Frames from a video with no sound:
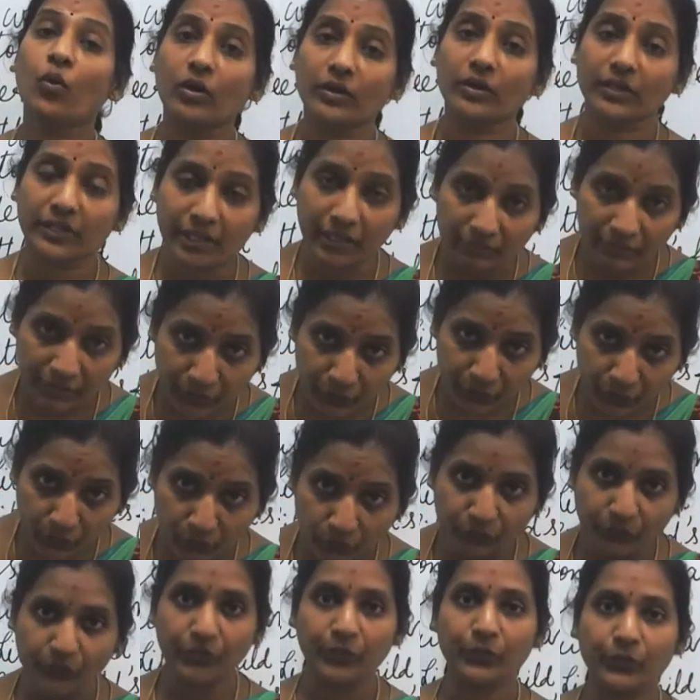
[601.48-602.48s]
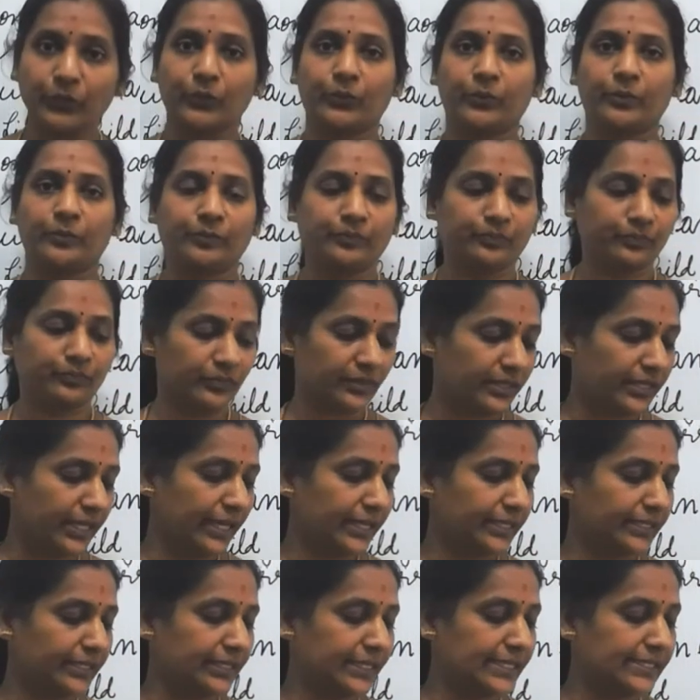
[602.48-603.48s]
what can we do for you?
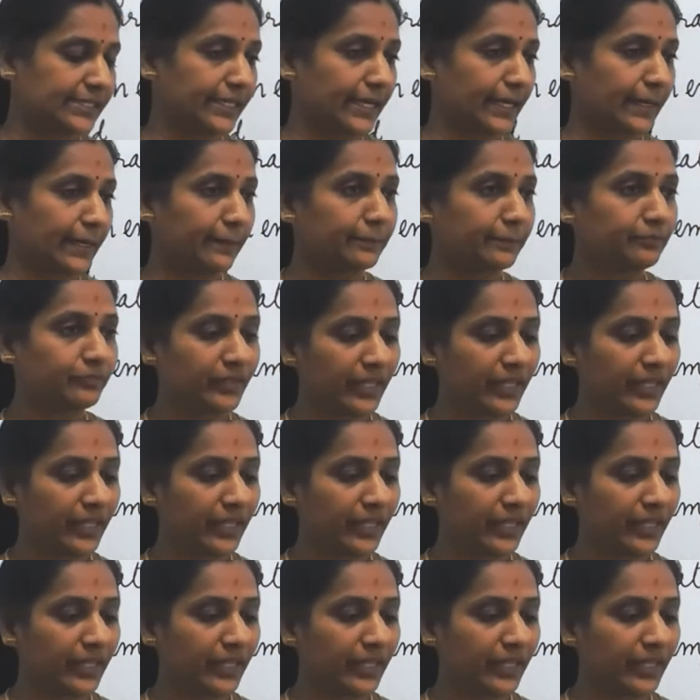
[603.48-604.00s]
Then he said,